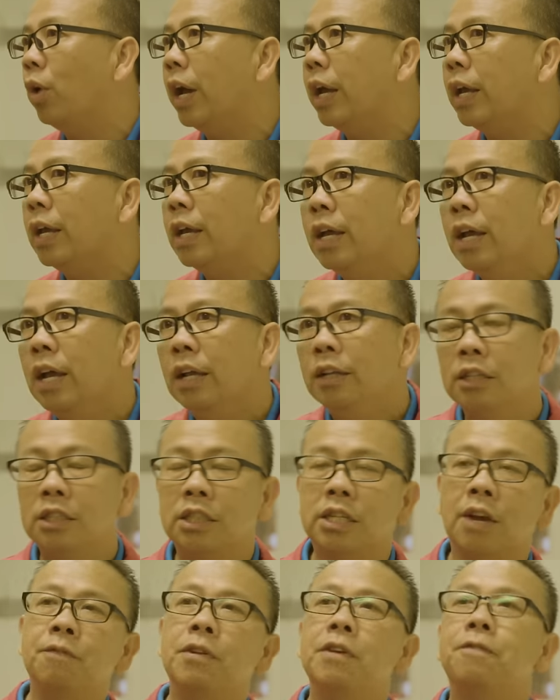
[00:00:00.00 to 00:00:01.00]
the way. The
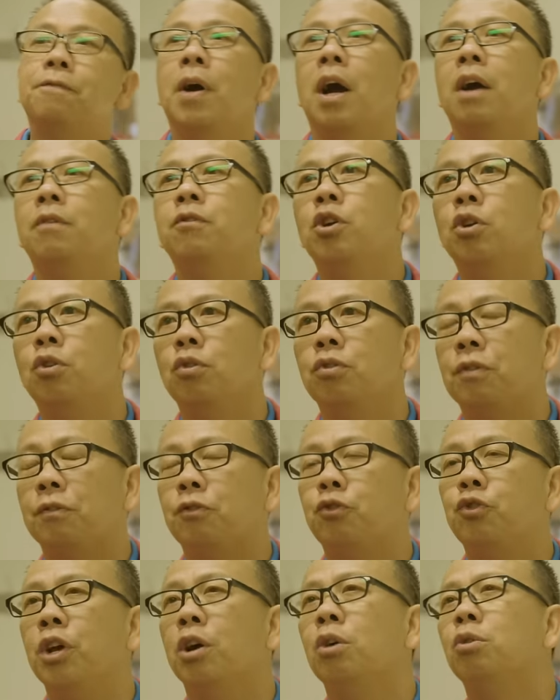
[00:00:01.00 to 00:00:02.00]
seventy-five years
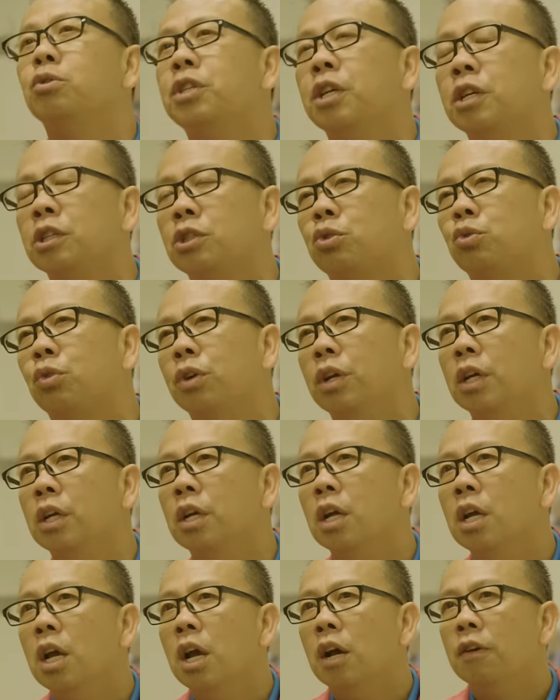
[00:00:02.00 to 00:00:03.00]
of Shell's history
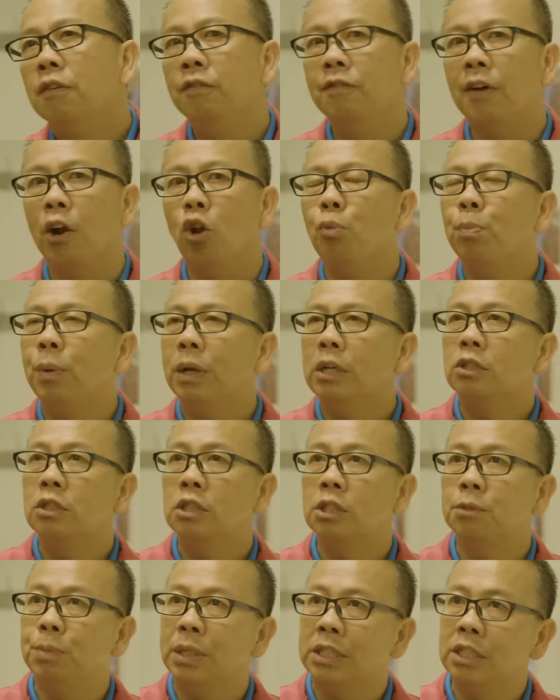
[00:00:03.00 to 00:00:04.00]
developing
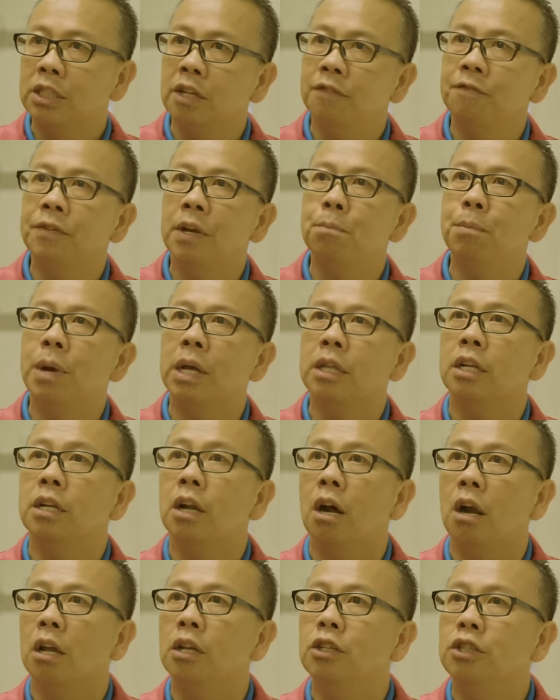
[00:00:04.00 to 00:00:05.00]
specific
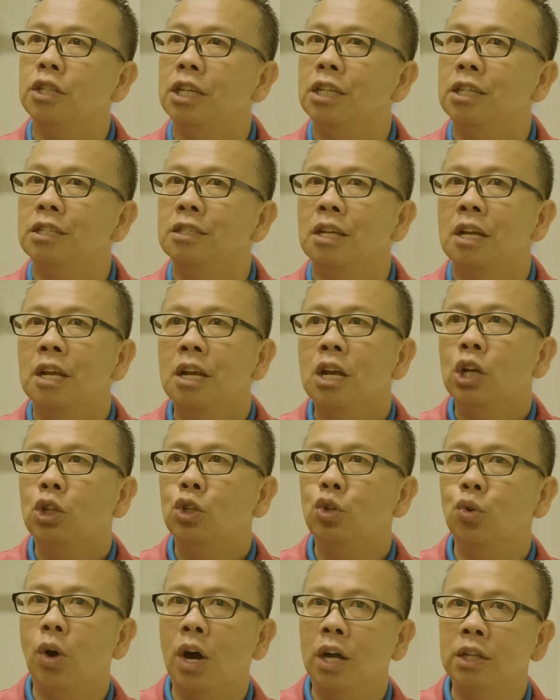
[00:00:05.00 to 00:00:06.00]
methodologies
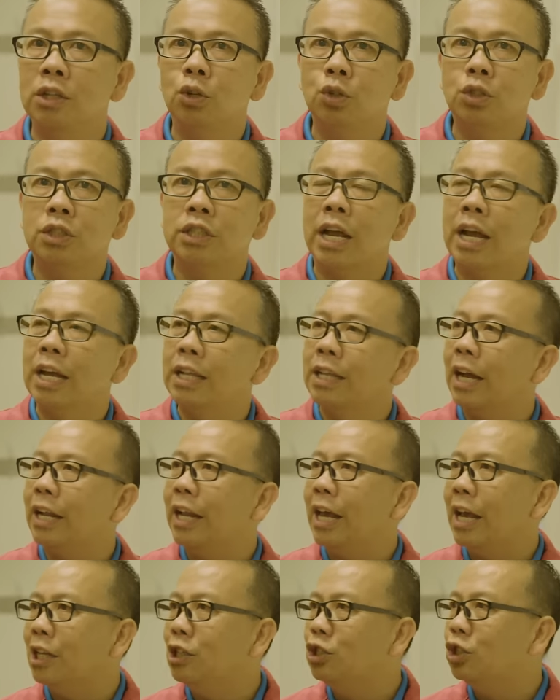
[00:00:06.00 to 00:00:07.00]
to understand
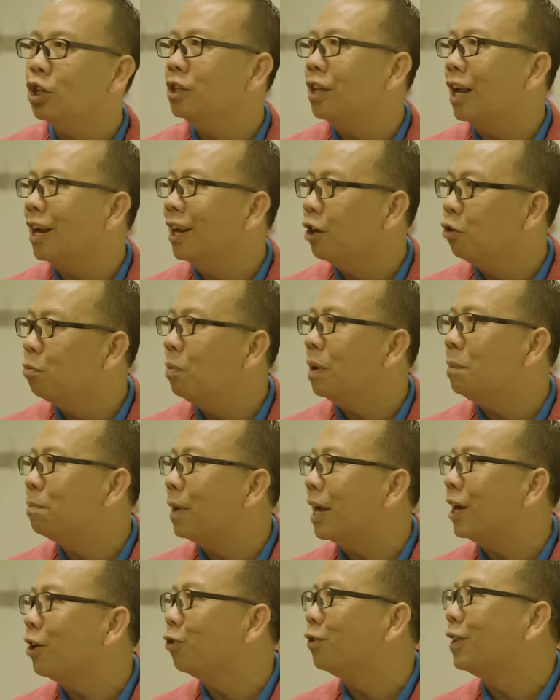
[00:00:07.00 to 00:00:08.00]
that engine a little bit
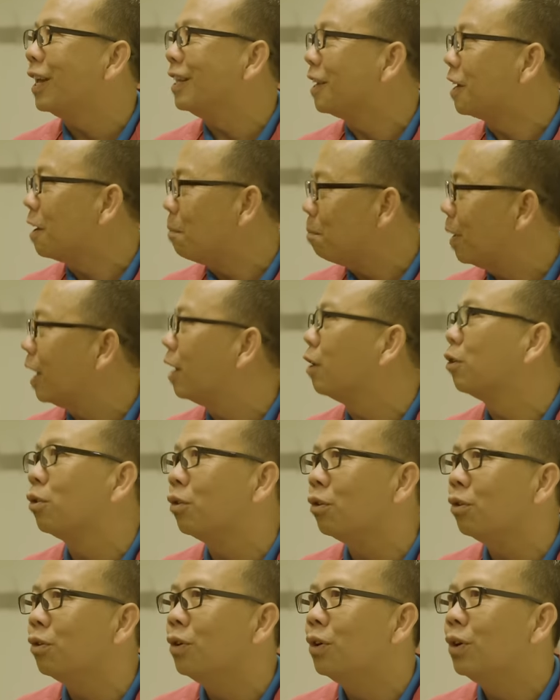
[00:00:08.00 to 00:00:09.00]
better than the competitor.
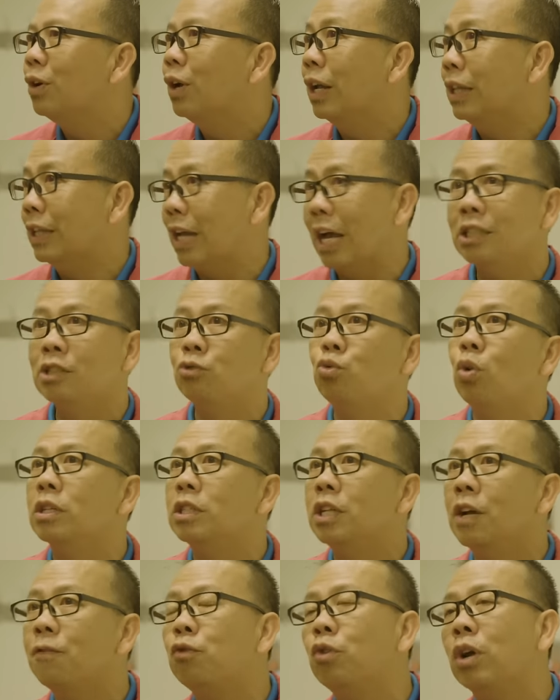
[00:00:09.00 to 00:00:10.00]
And that's
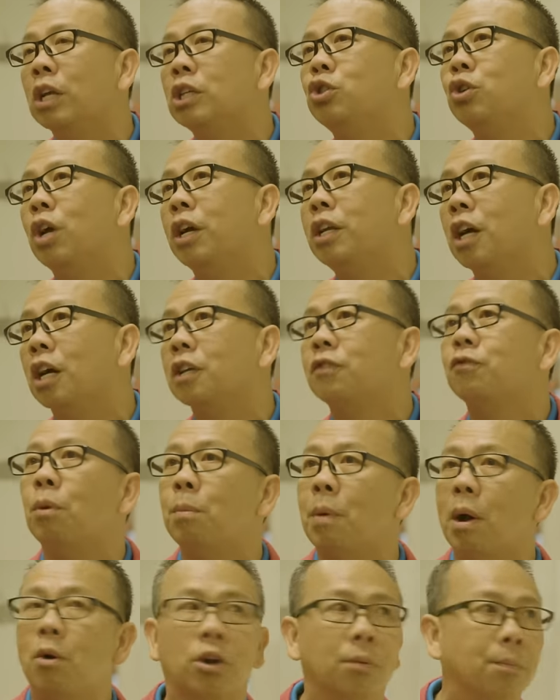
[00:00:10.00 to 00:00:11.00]
what differentiates us
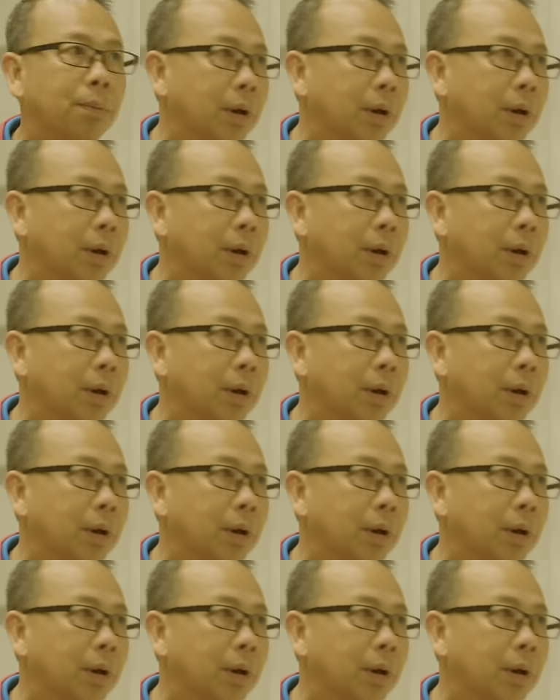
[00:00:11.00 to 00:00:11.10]
from our